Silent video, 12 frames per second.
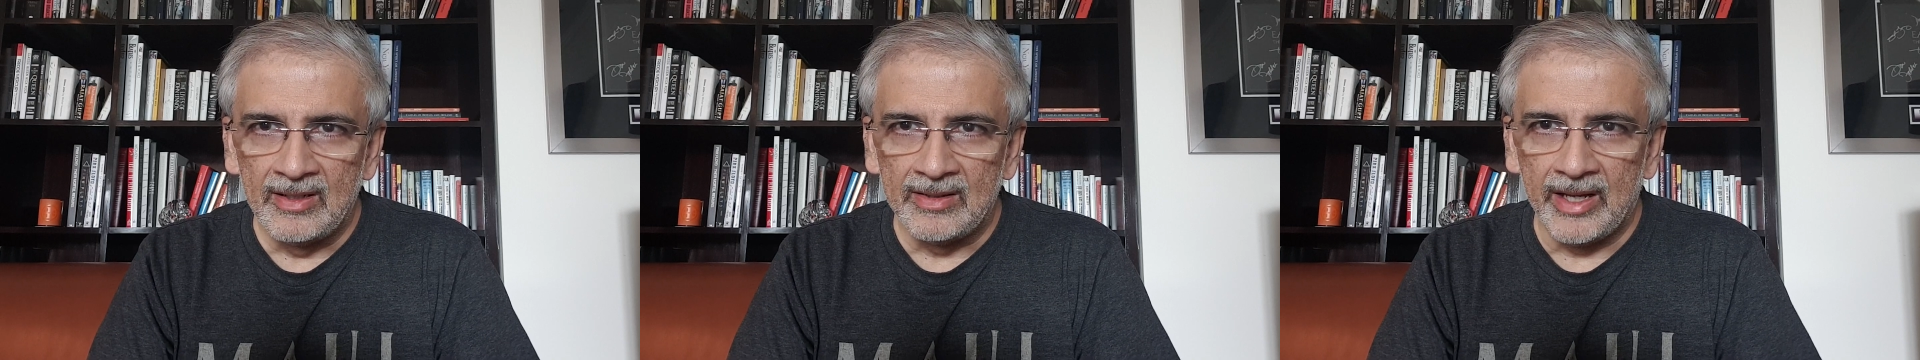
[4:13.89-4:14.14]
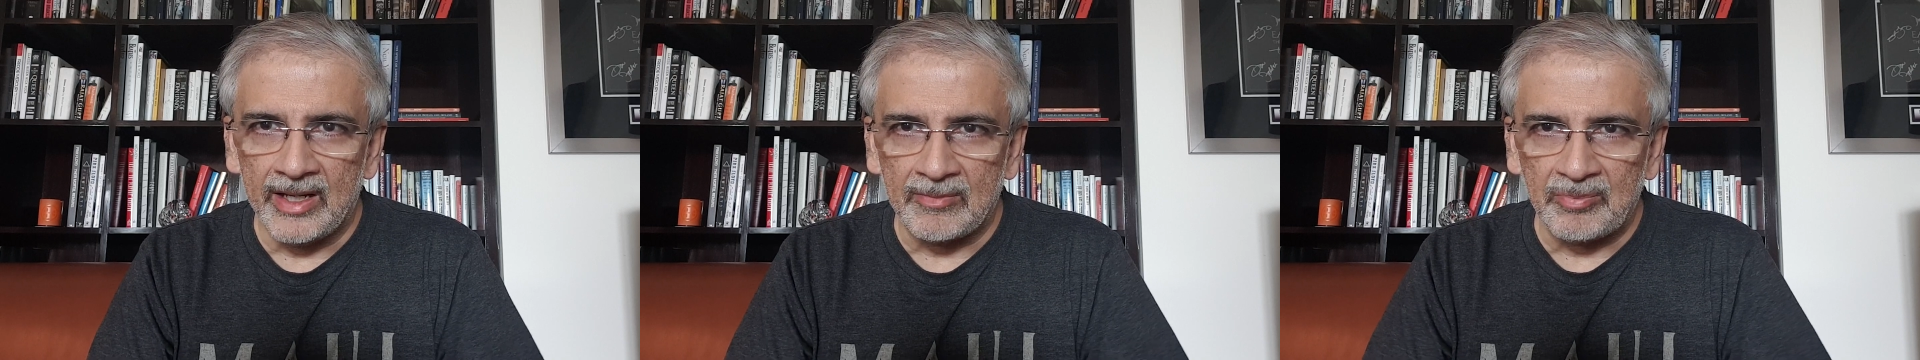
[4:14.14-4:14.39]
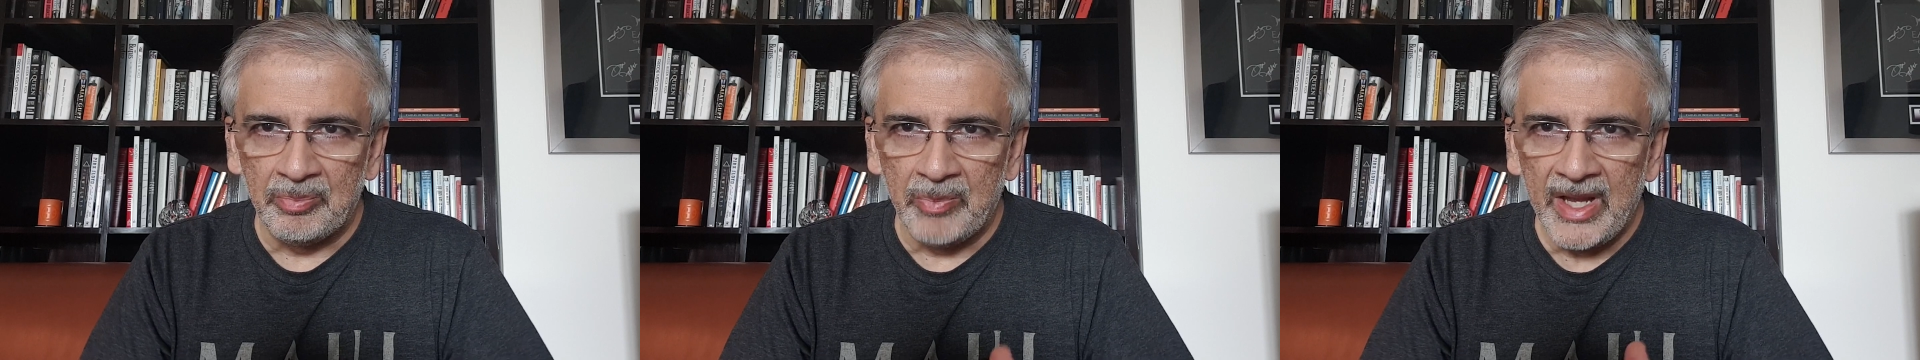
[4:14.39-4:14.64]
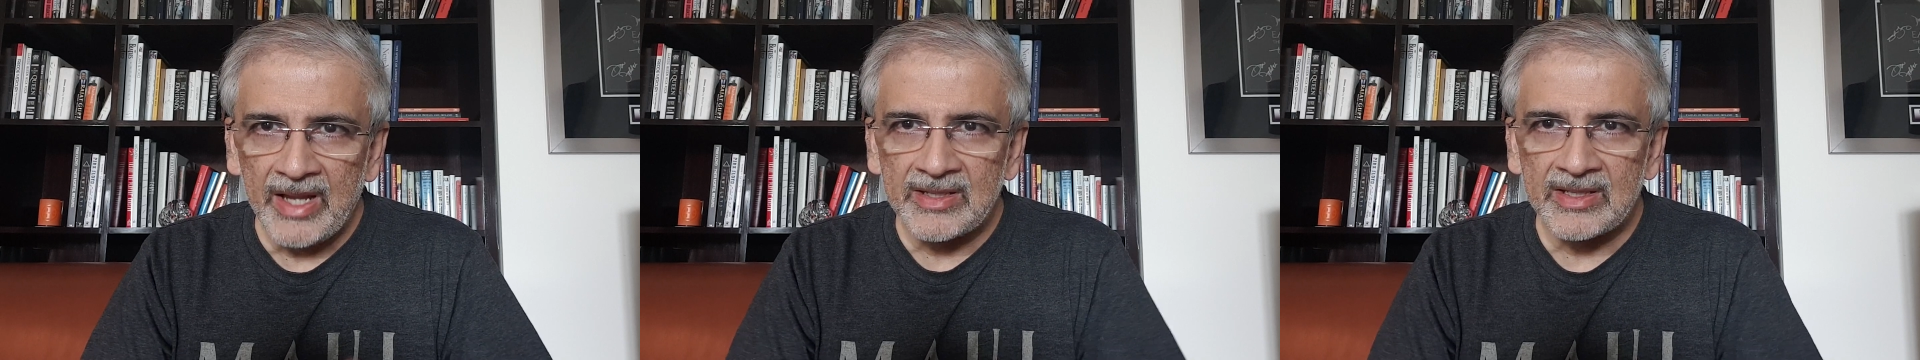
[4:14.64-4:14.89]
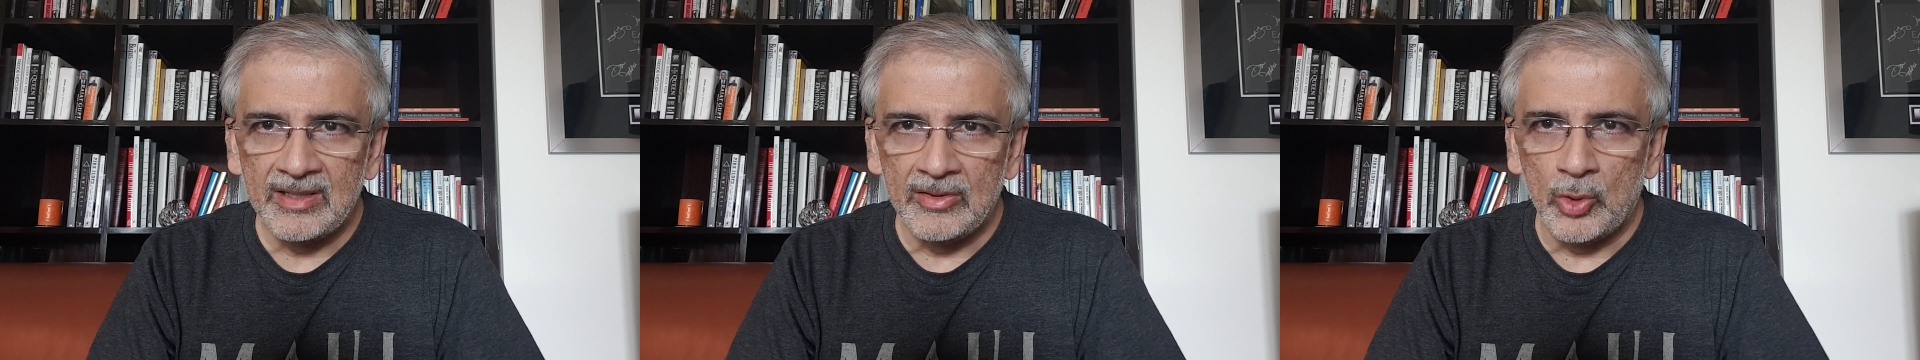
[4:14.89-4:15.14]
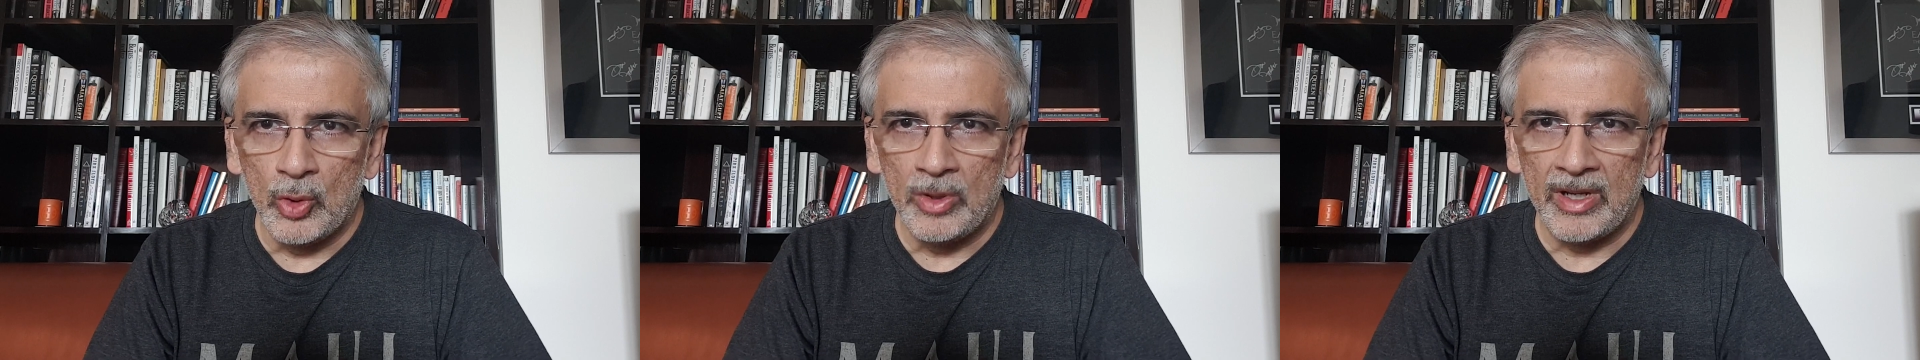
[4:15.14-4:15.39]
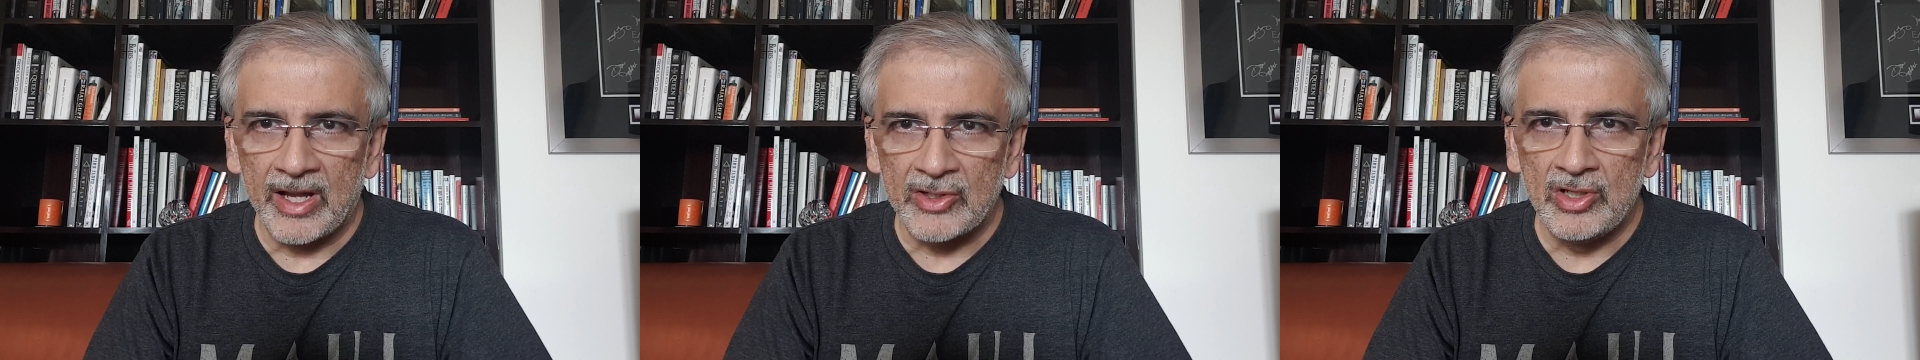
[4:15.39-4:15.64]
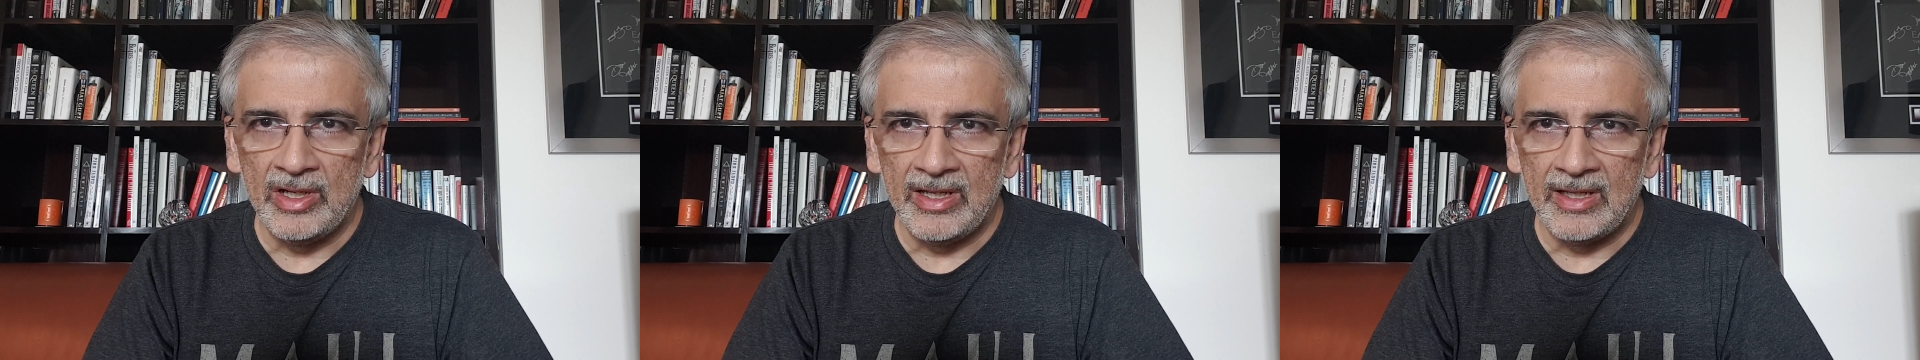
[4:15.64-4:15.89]
that makes the road
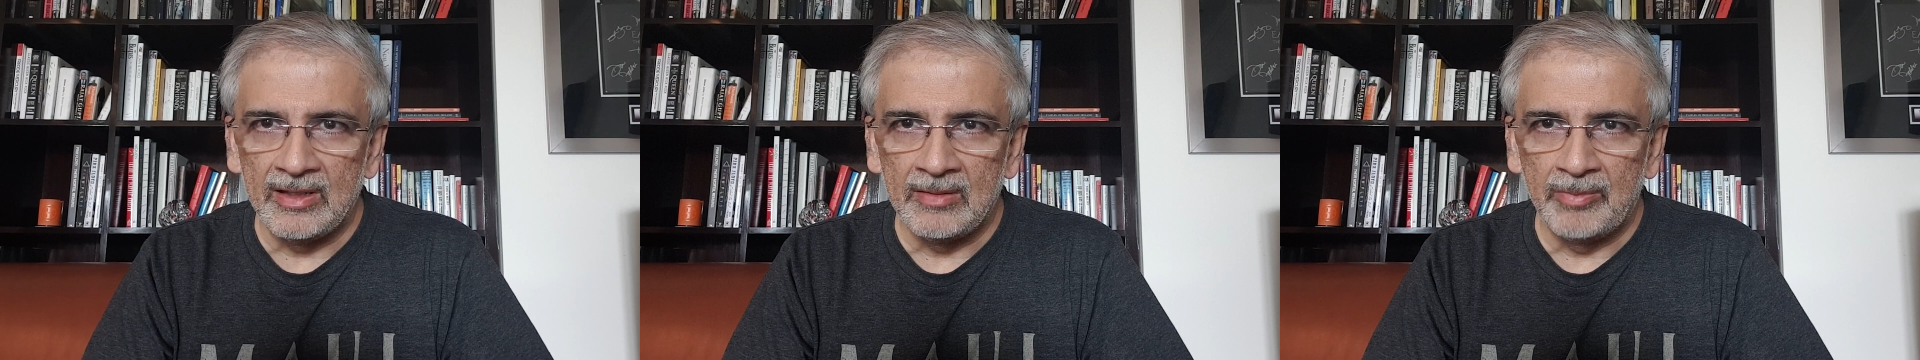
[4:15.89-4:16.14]
actually